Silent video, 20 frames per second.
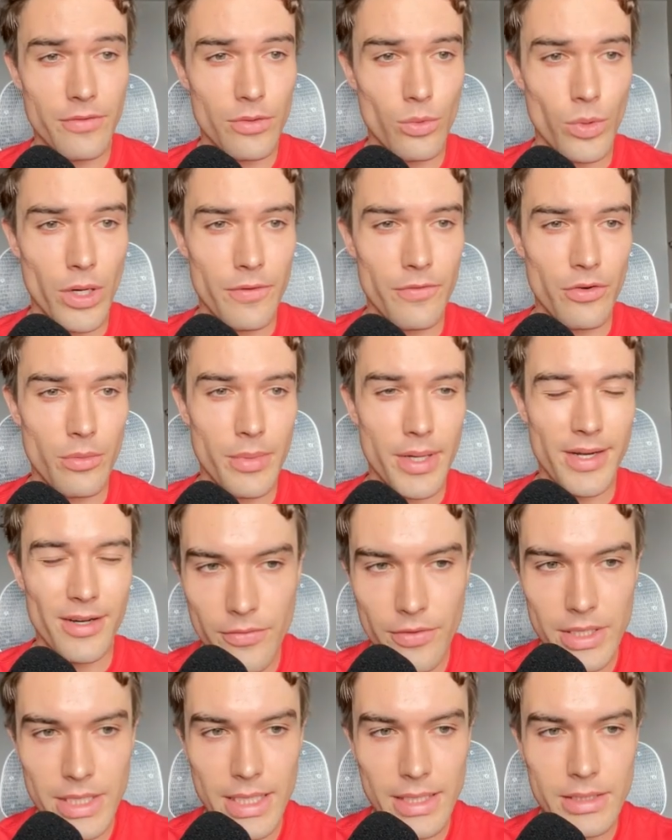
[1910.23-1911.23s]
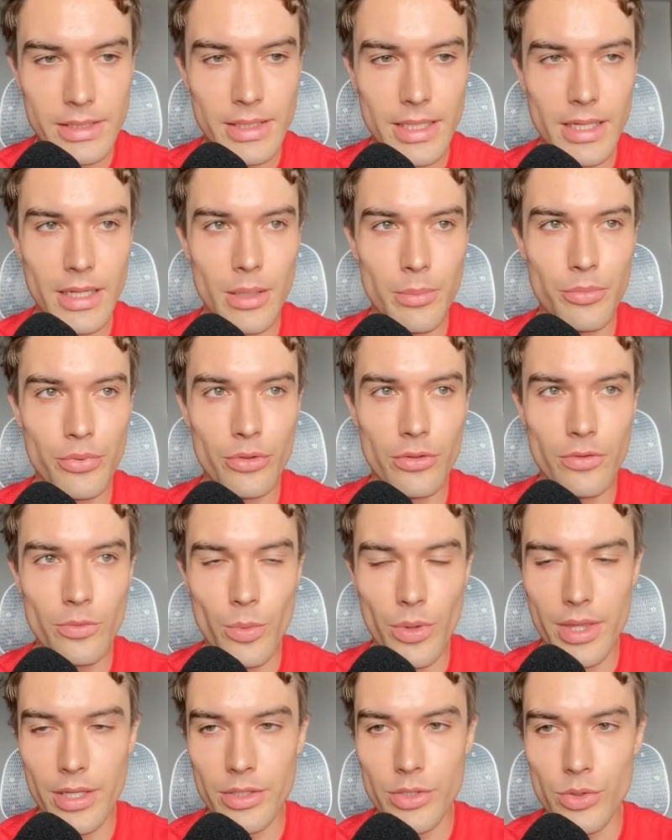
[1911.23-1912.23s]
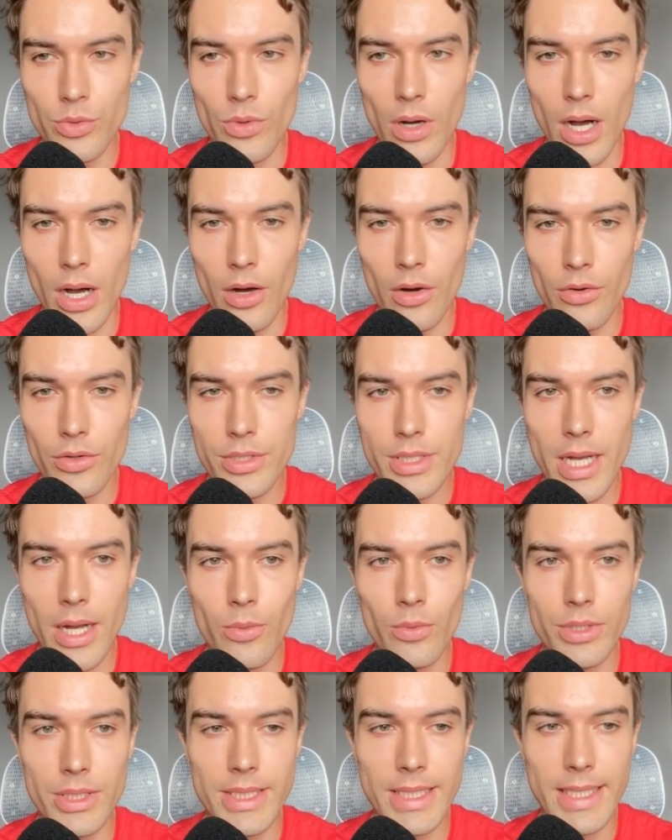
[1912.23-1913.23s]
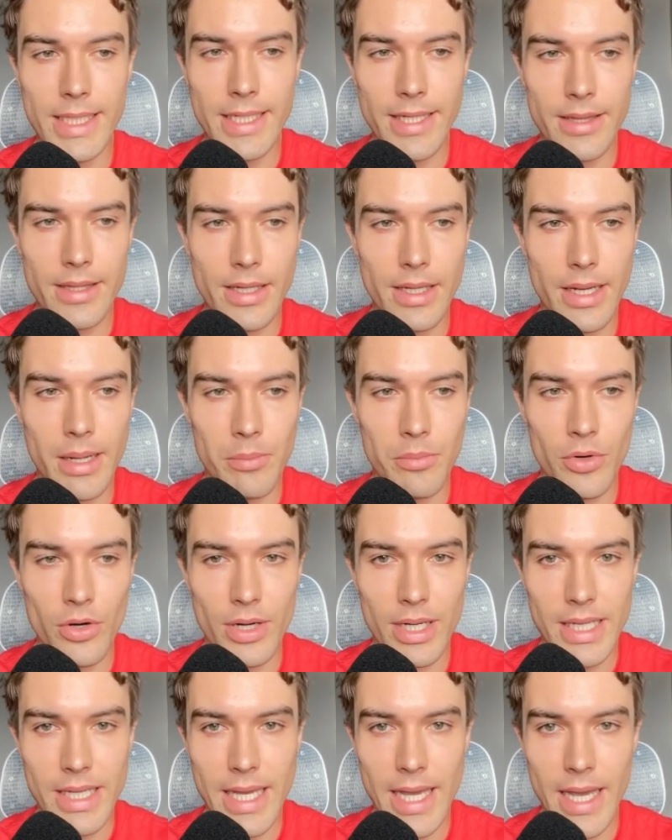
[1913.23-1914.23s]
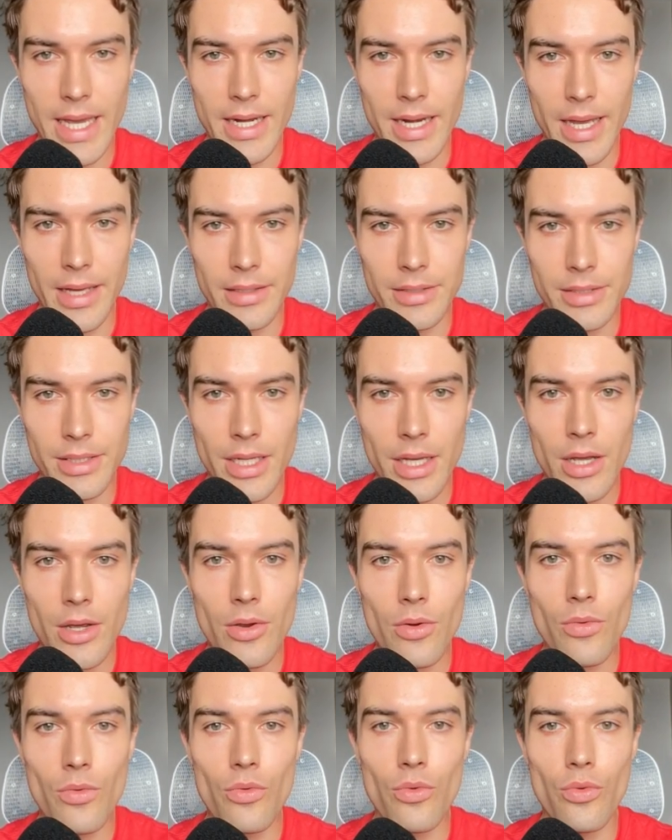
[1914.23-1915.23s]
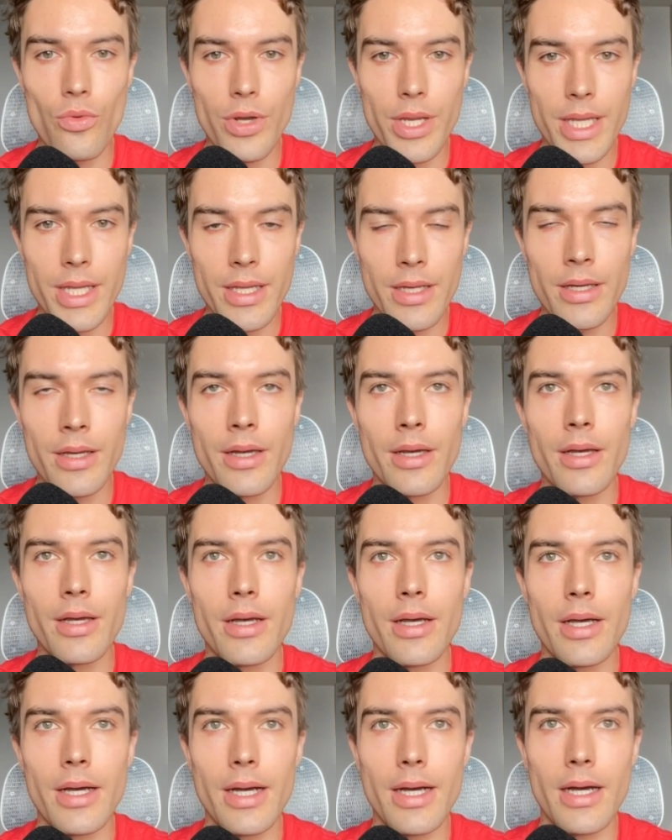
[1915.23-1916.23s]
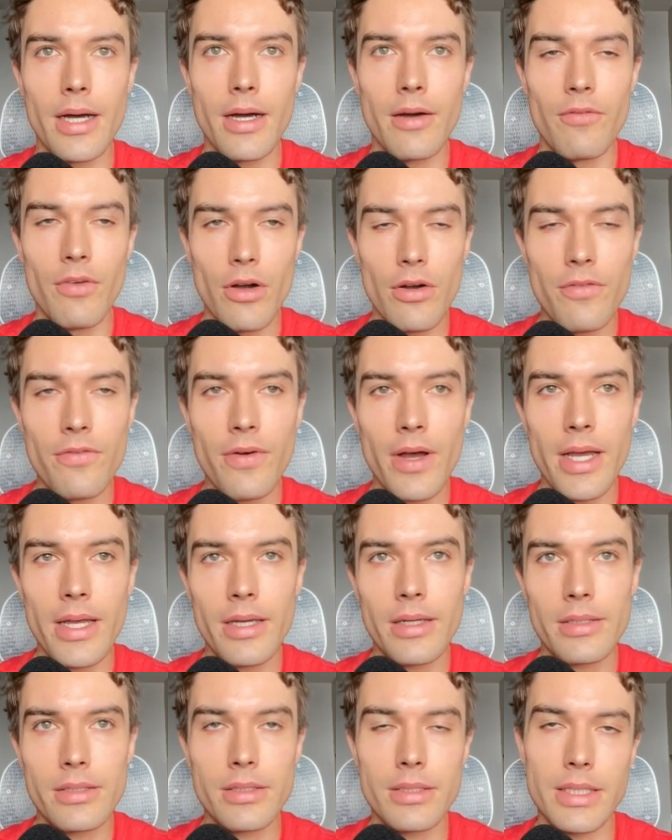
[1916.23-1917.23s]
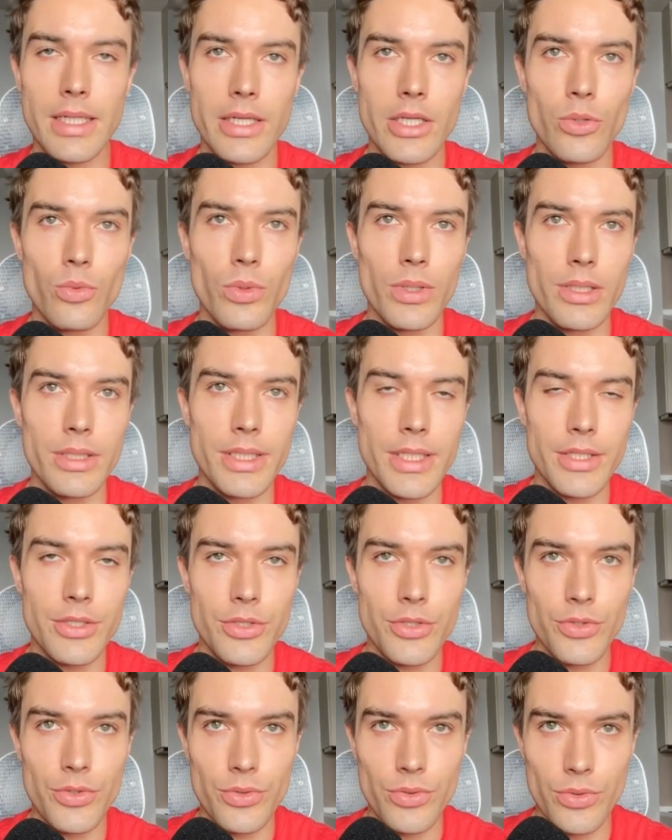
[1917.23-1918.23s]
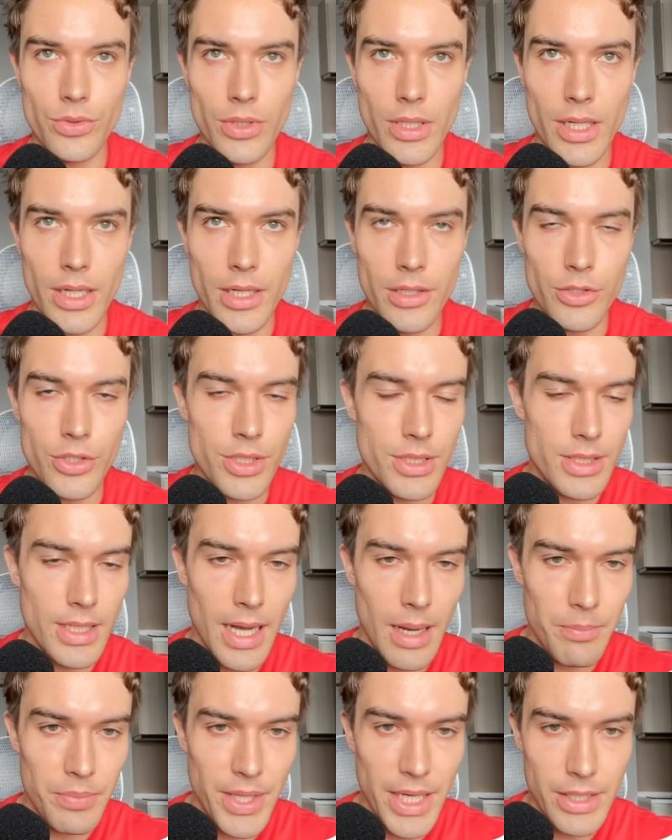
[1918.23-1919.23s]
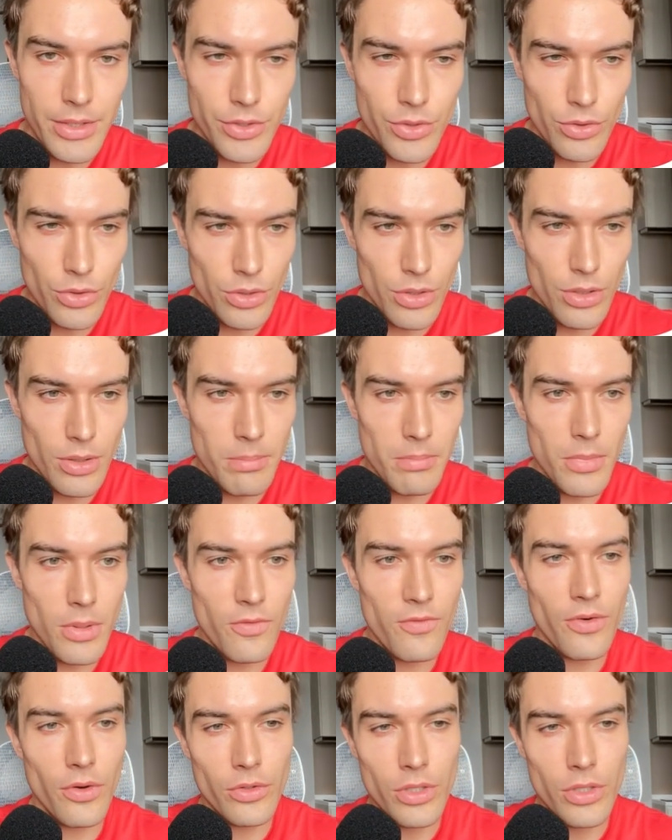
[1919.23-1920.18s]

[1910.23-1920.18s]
to wait for Meta. If it doesn't get approved within 2 hours, I would delete the number again and verify it. Then you will need to just update your phone